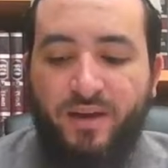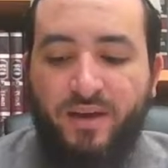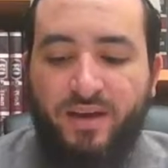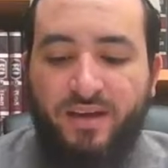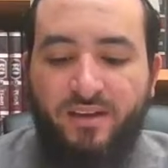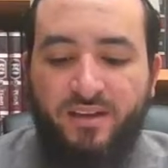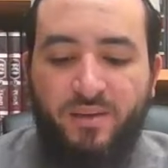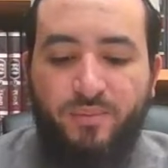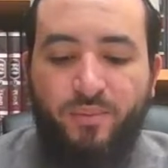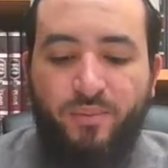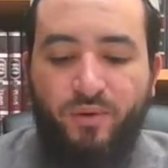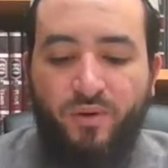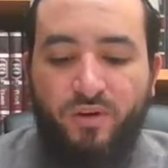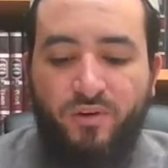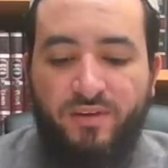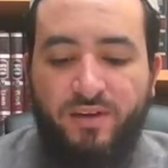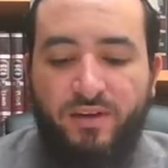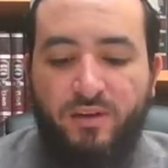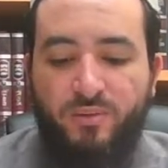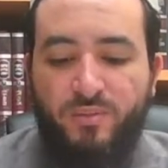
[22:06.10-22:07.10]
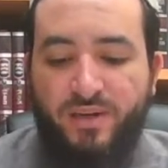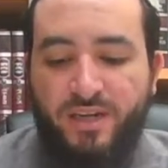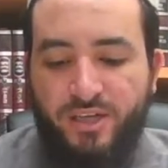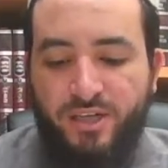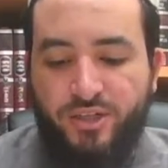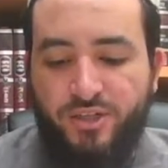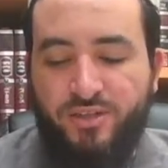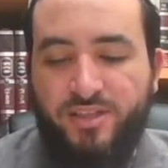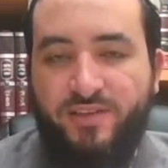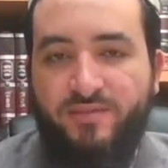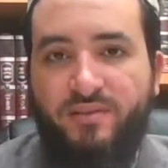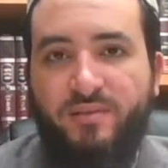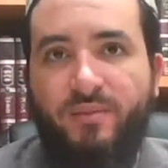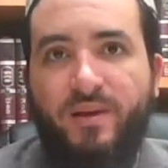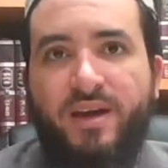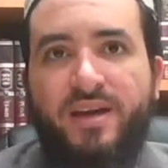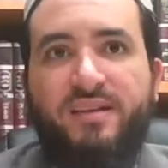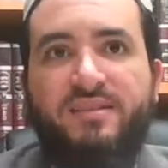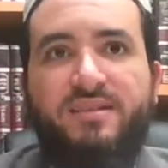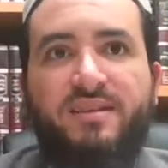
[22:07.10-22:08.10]
Bahir, the Book of Illumination. Sefer
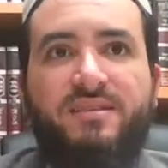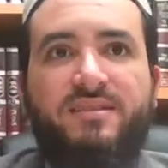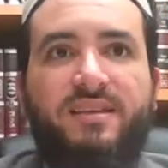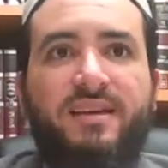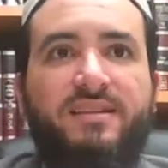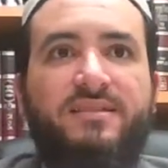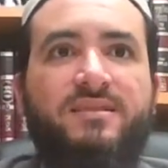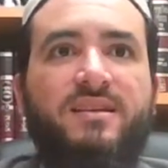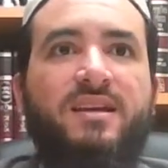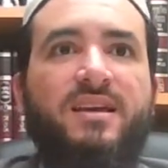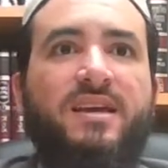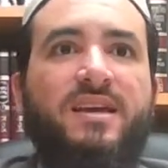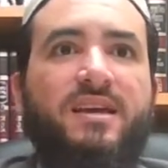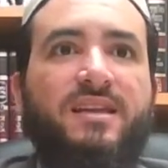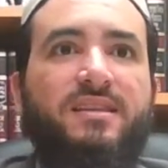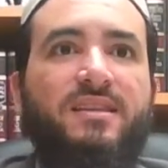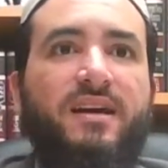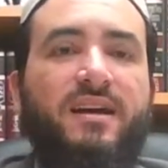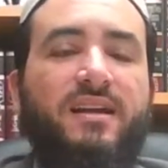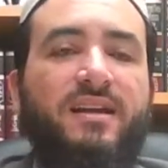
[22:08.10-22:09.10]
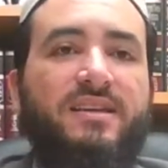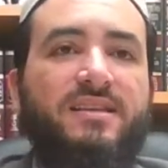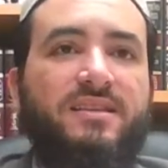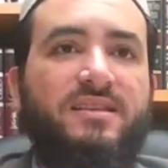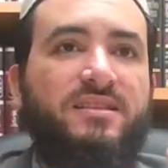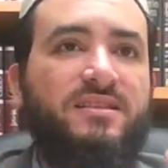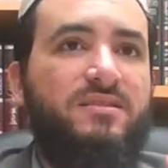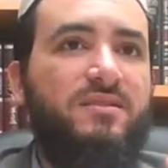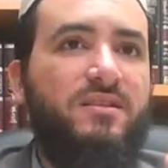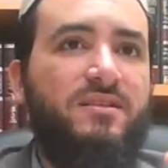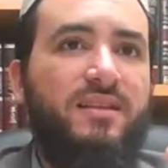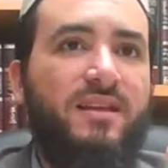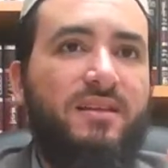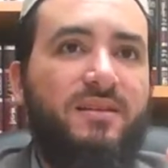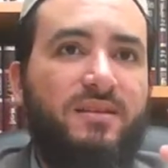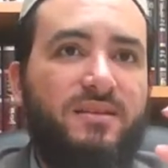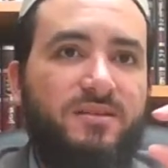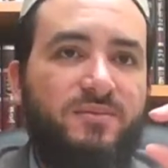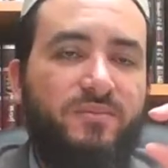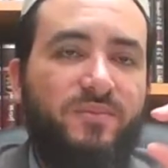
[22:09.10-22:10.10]
Bahir is a text that it's not that
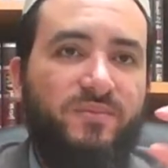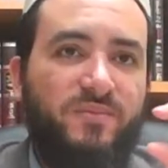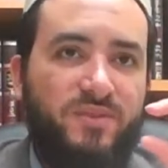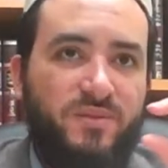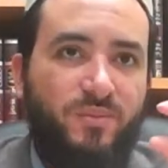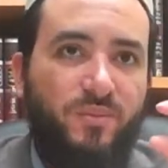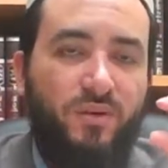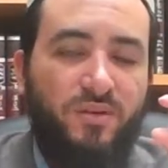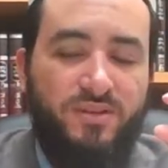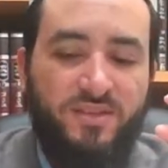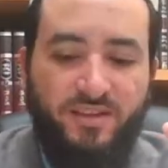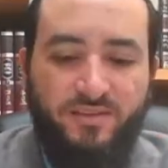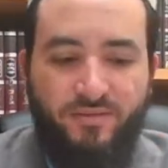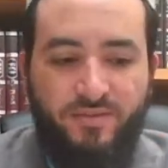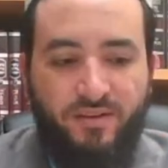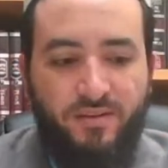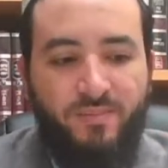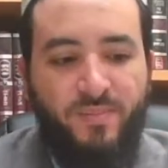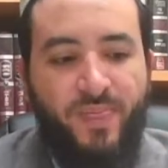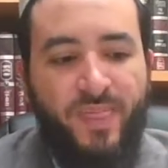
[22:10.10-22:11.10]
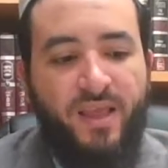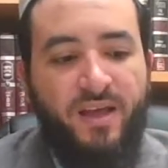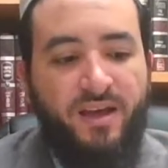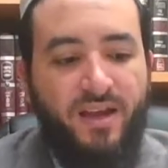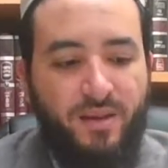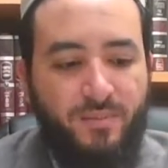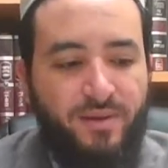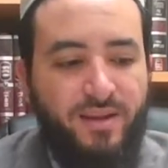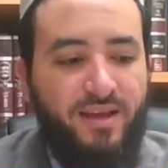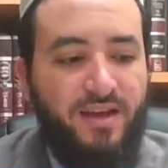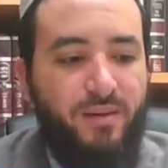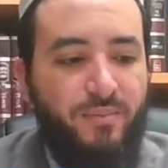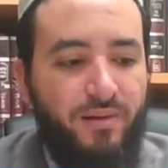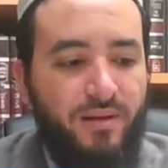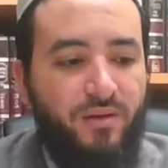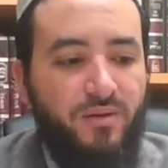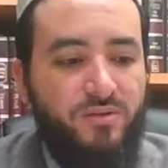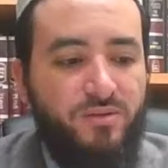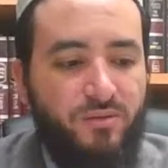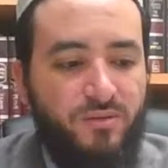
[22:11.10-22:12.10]
it's small Sefer. Rabbi
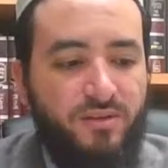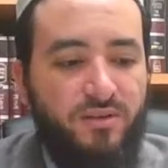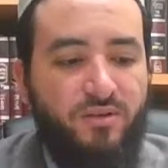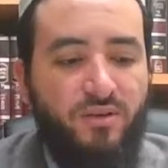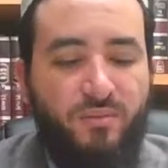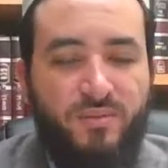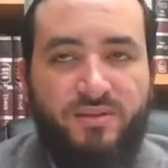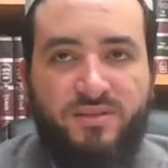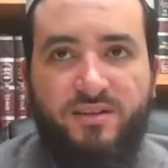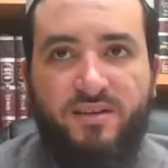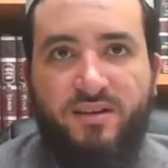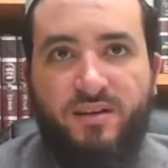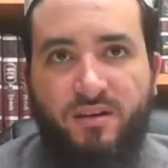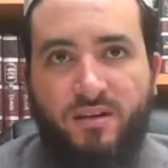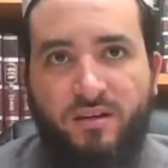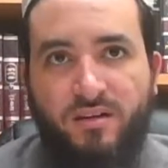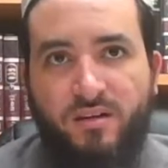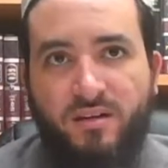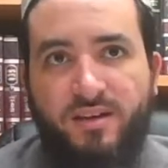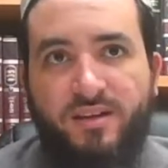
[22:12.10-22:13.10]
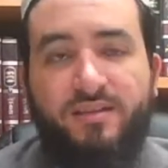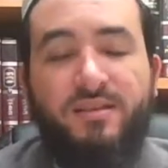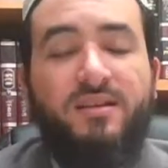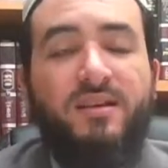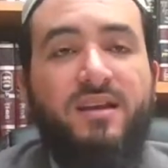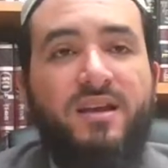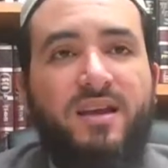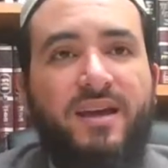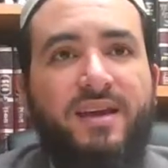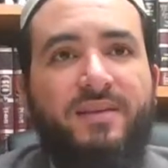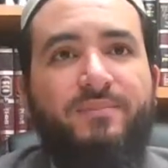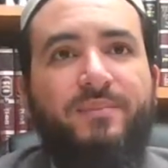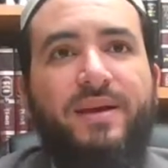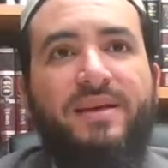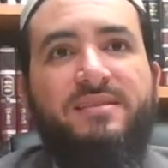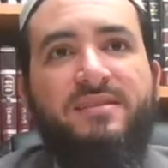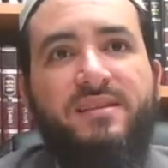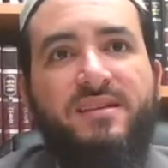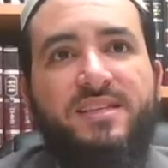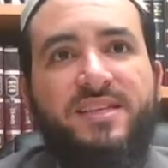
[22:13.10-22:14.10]
Kaplan also wrote a commentary on it.
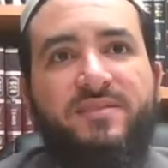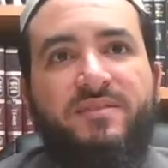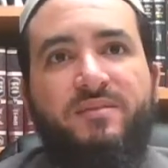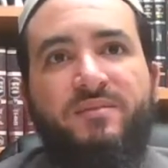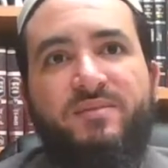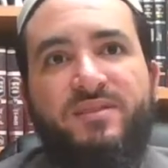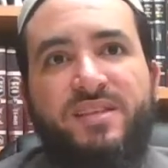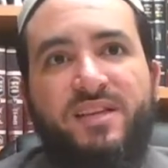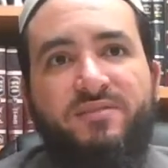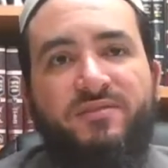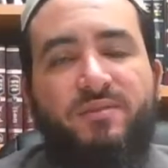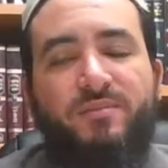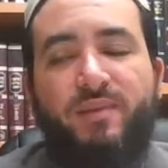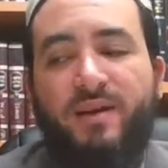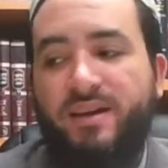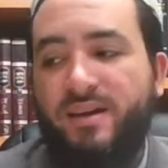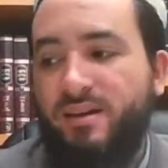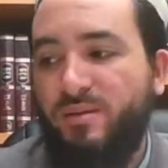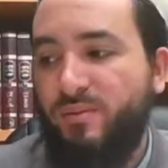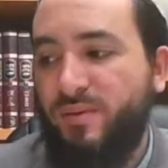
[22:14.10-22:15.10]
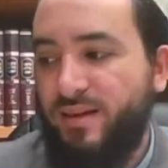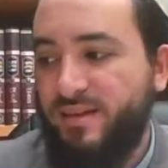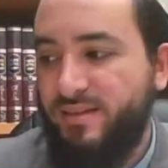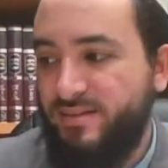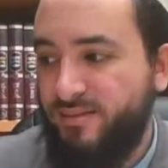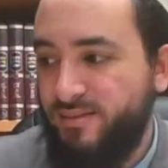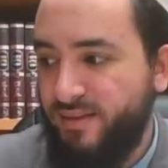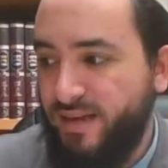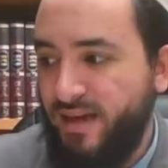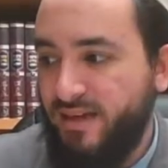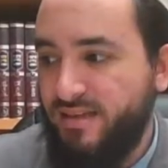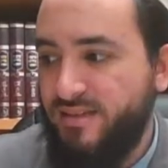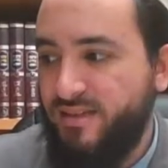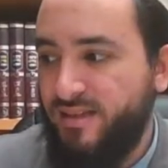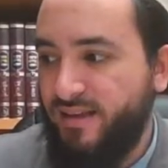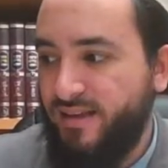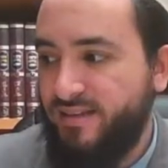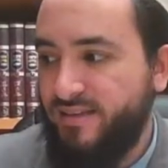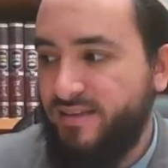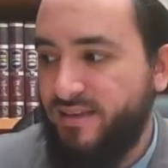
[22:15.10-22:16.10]
Basically, Sefer Bahir, what it does is
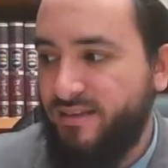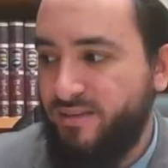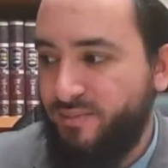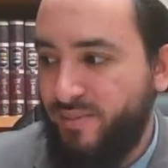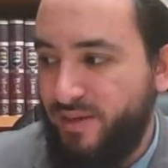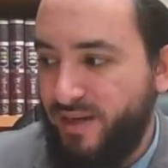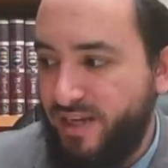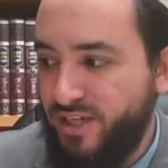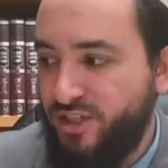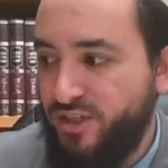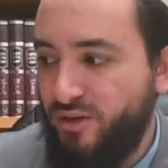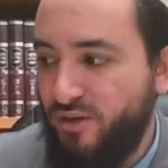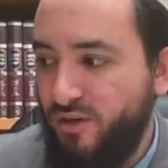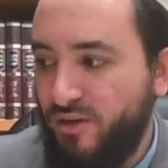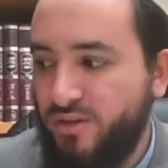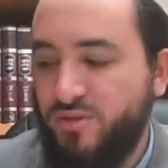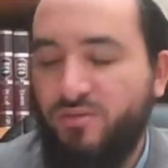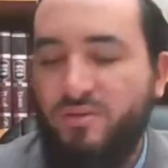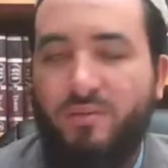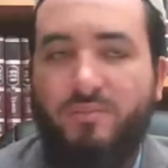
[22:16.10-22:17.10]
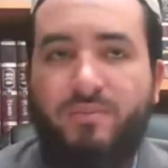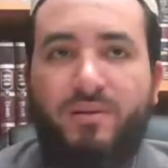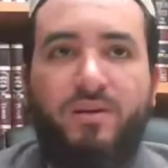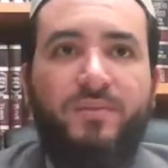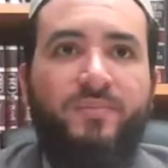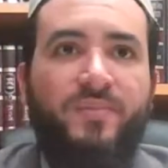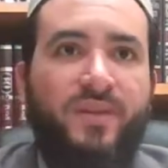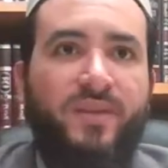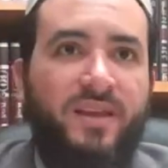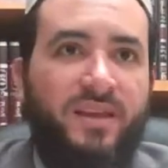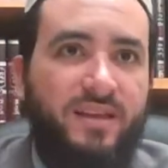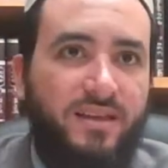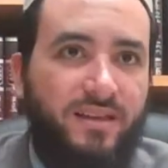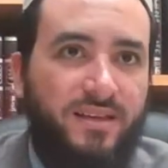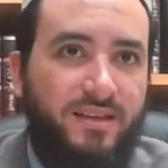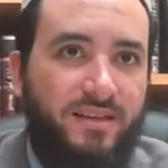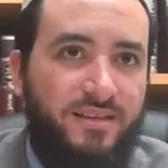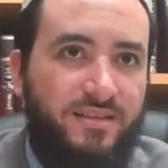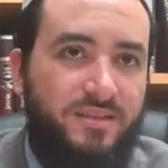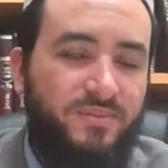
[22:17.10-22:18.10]
like it's an explanation also about,
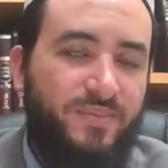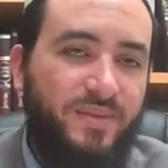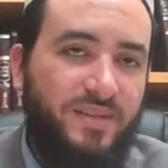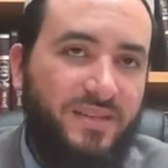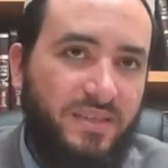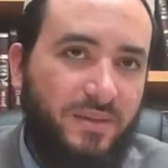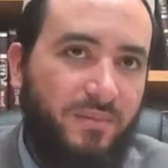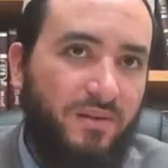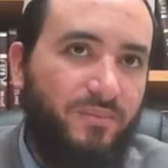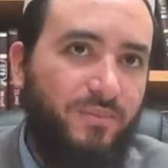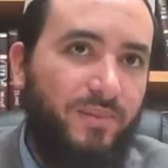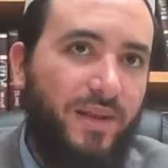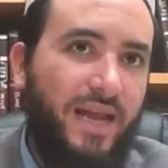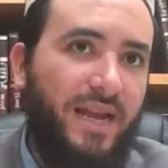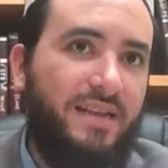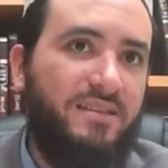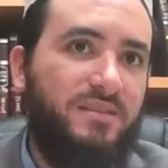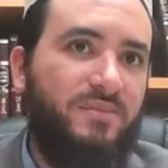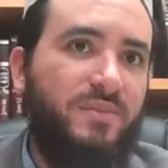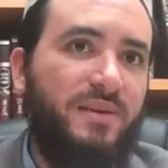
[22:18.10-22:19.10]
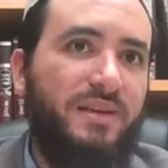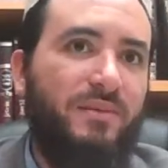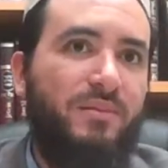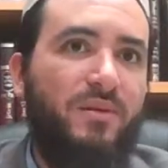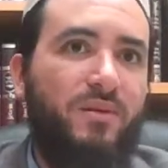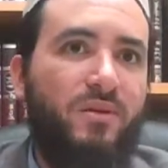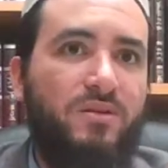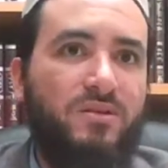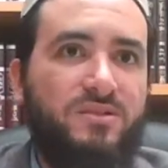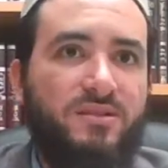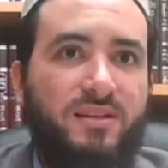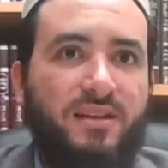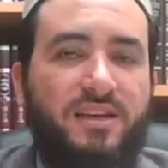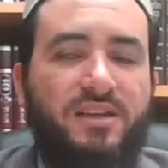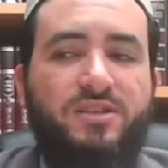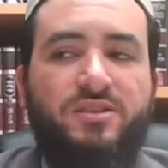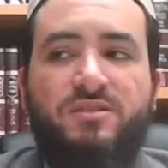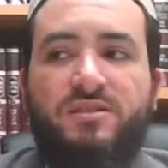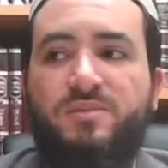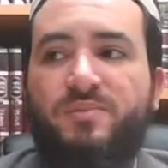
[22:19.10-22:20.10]
it speaks about planets, speaks about
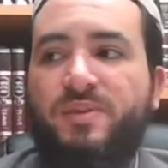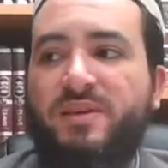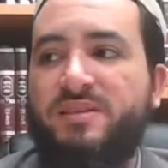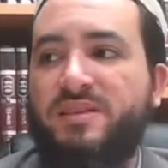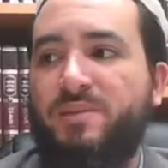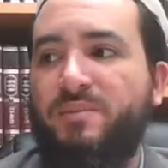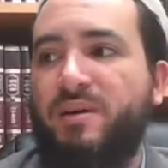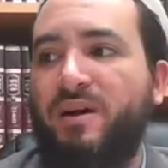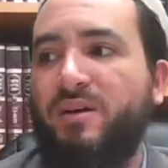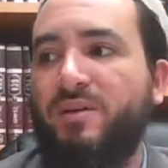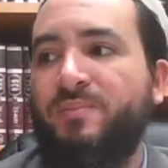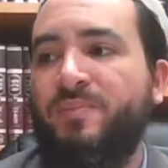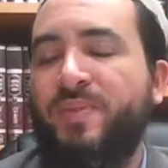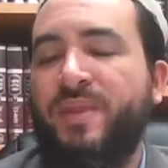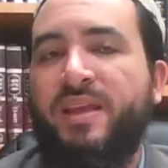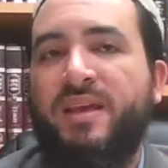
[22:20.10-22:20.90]
constellations, speaks about